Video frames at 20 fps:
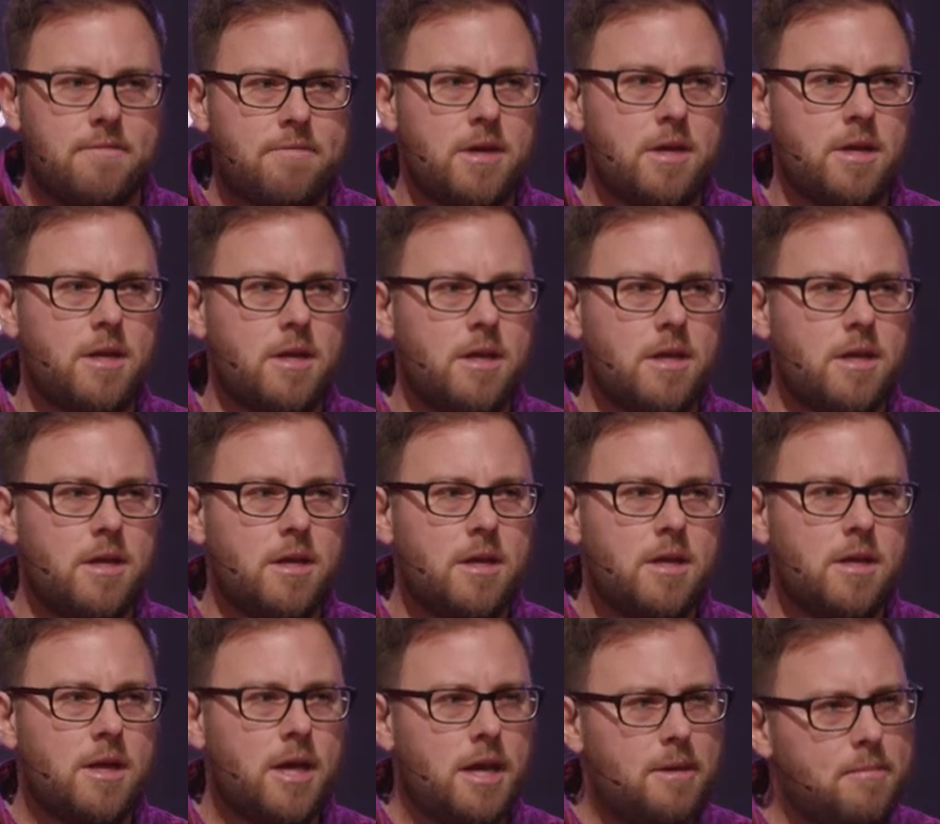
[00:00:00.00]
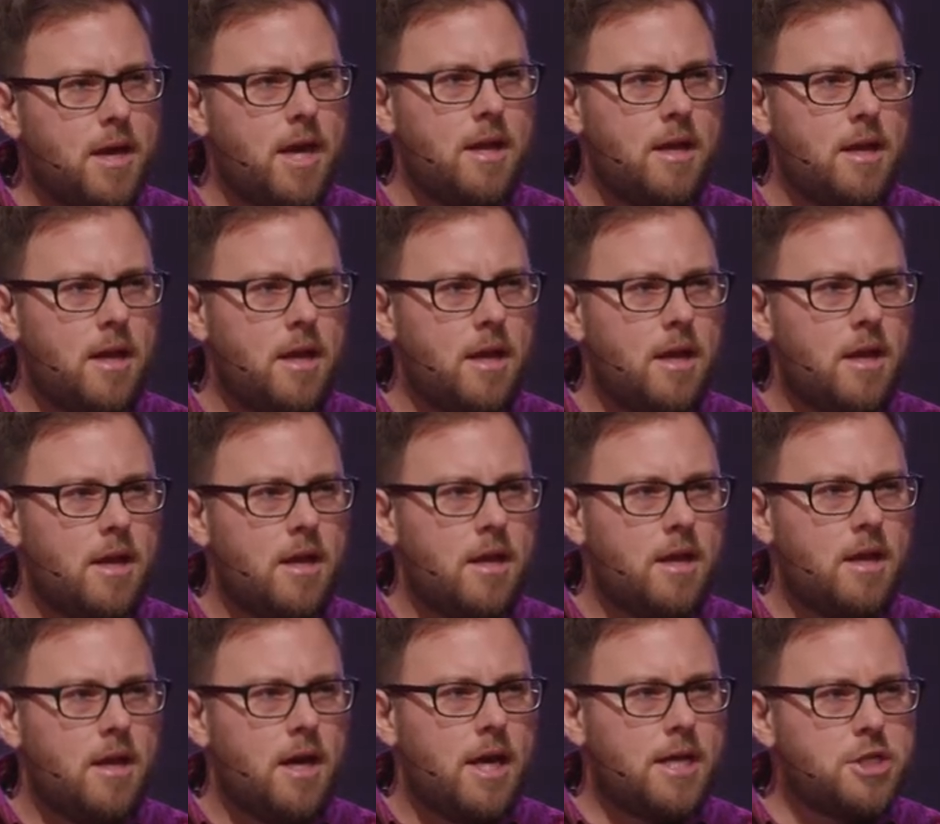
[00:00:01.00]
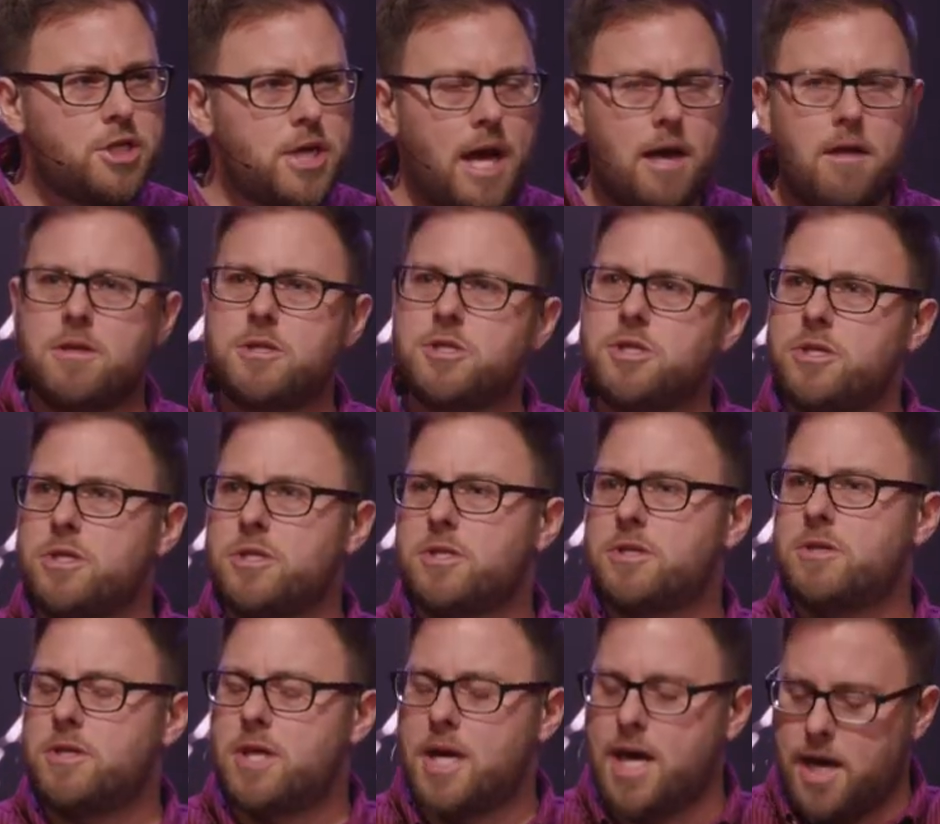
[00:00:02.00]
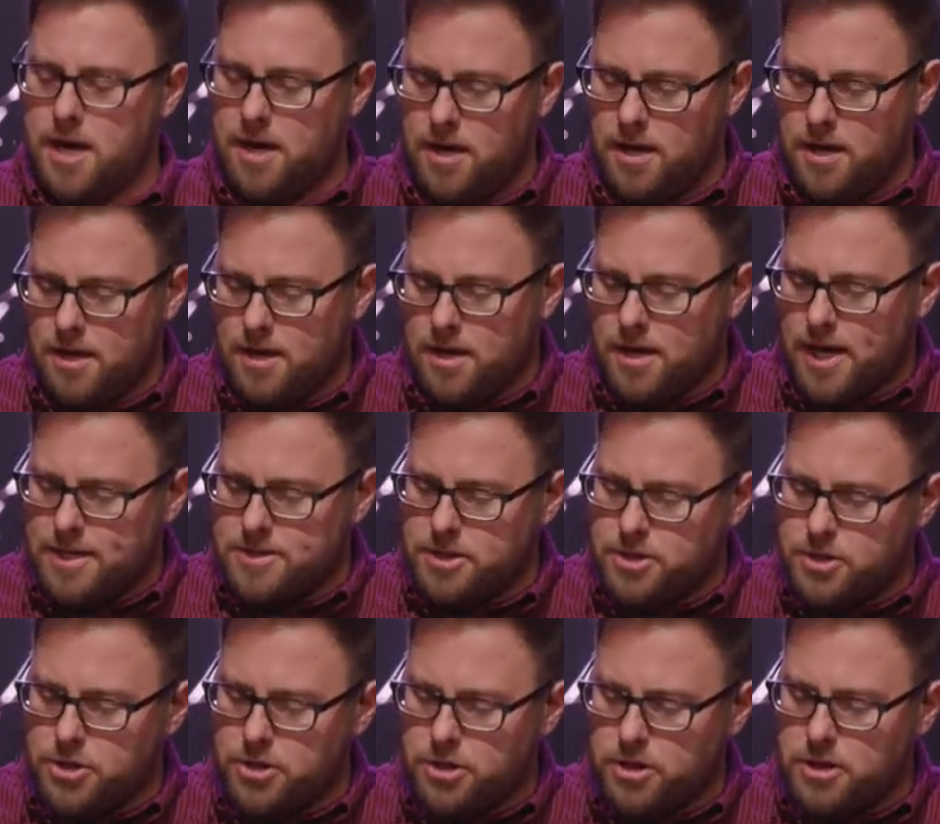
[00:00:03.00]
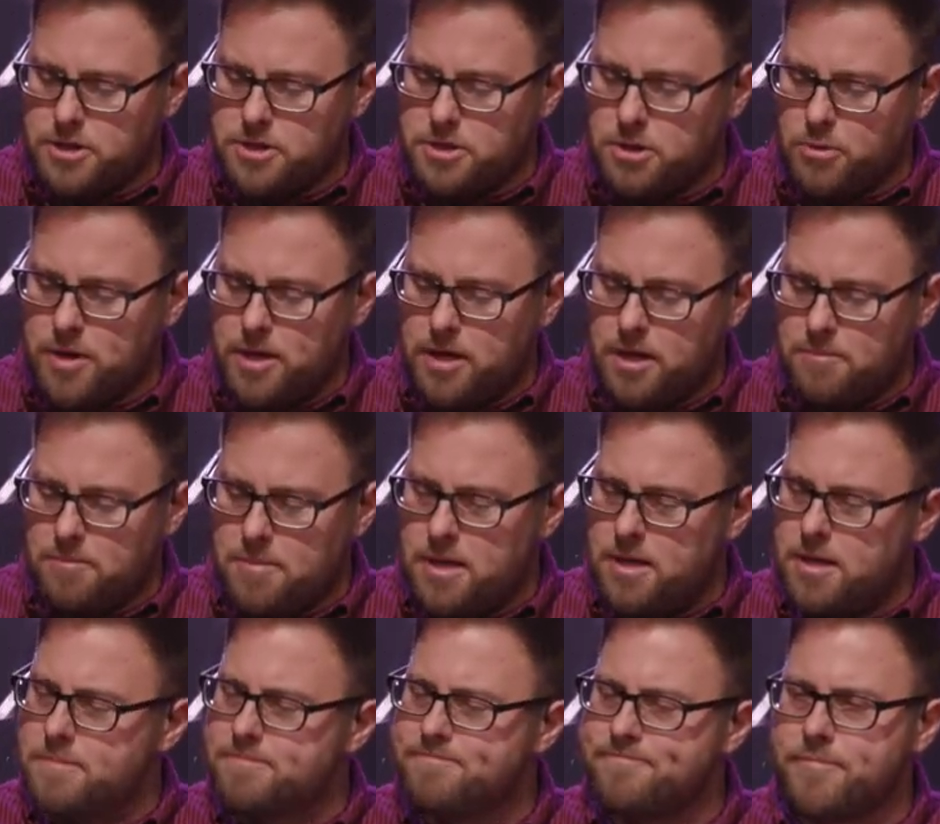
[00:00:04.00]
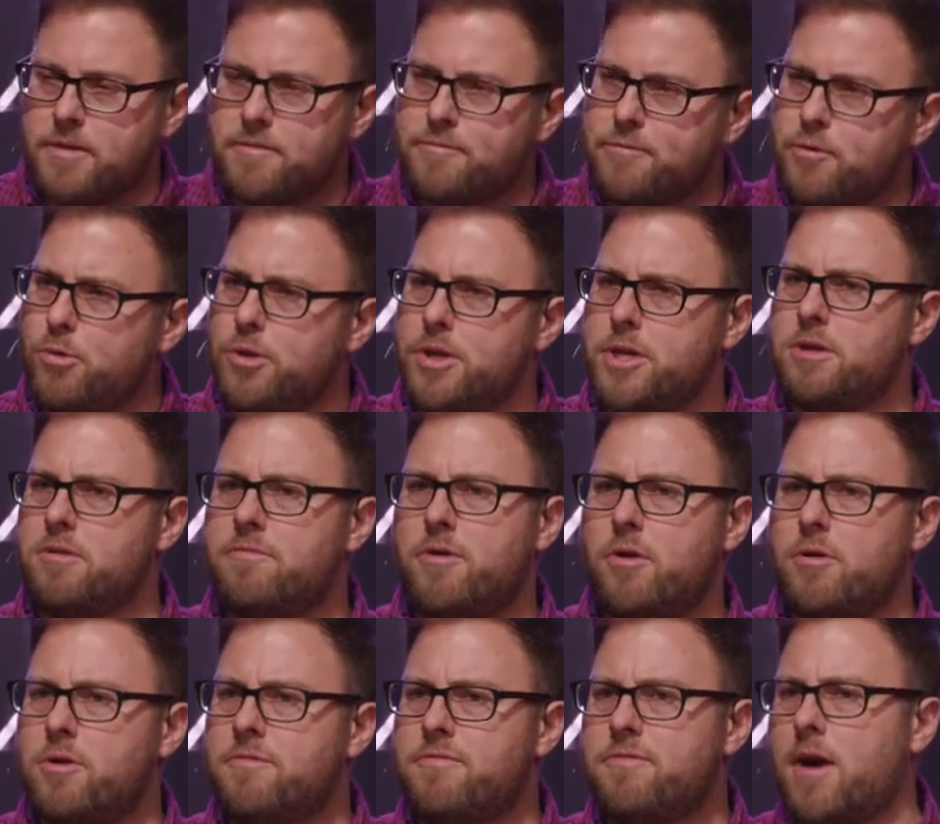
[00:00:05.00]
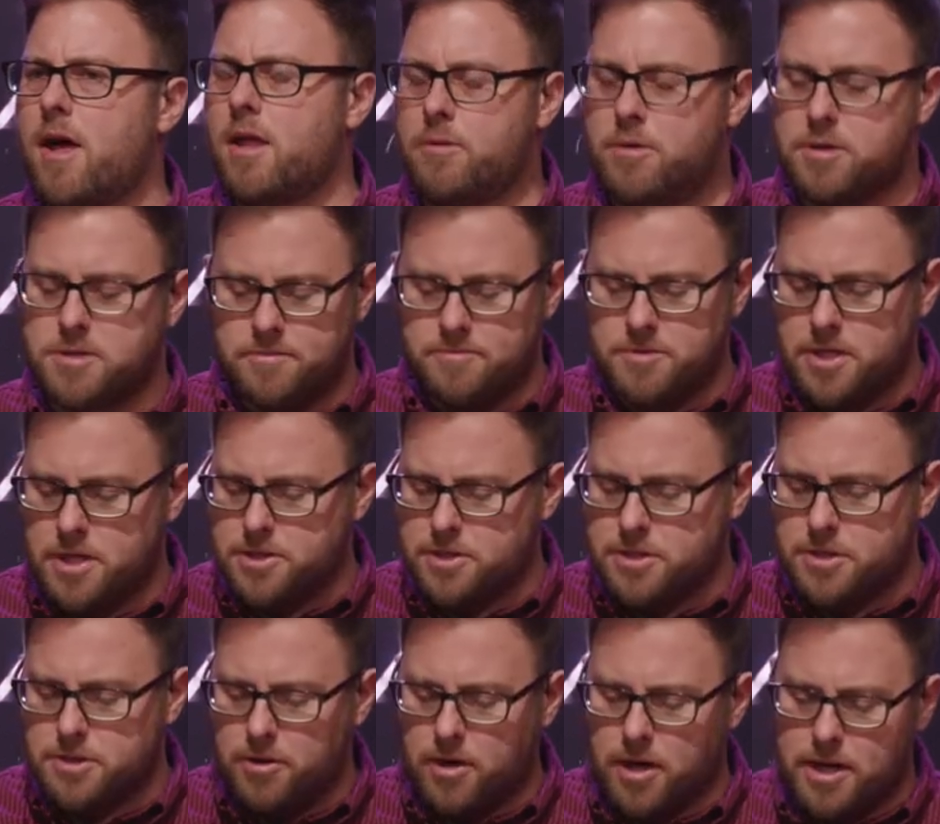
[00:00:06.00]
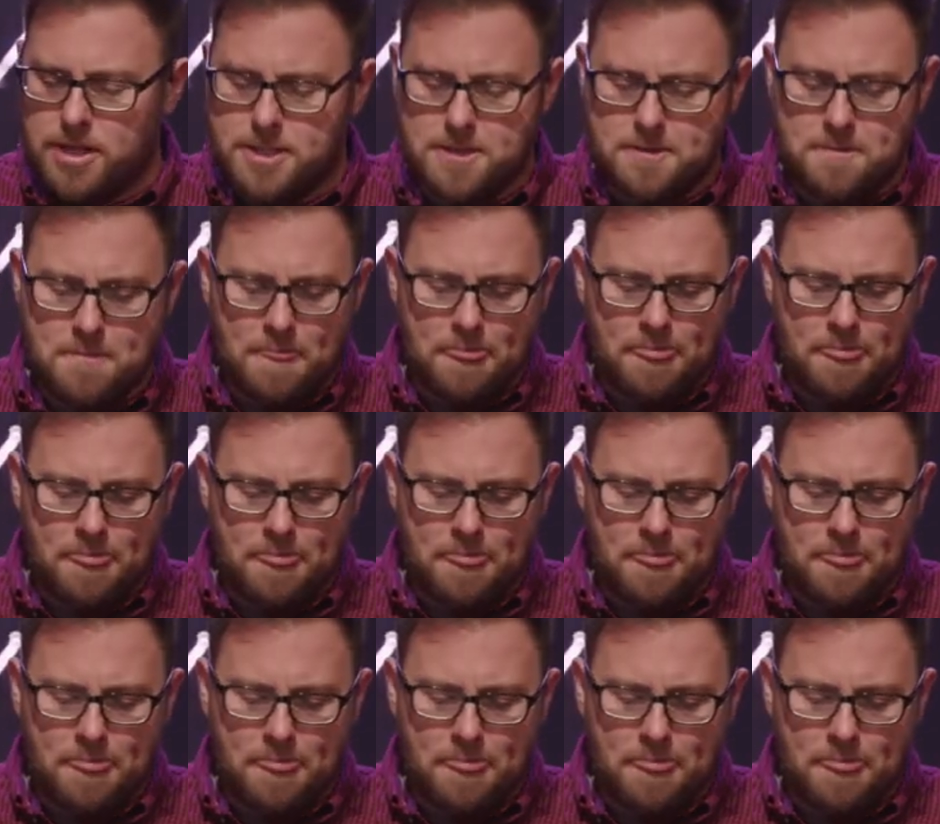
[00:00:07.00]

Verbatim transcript: it. Amen? I challenge you to do that as a church so we can be fully devoted followers of Jesus Christ.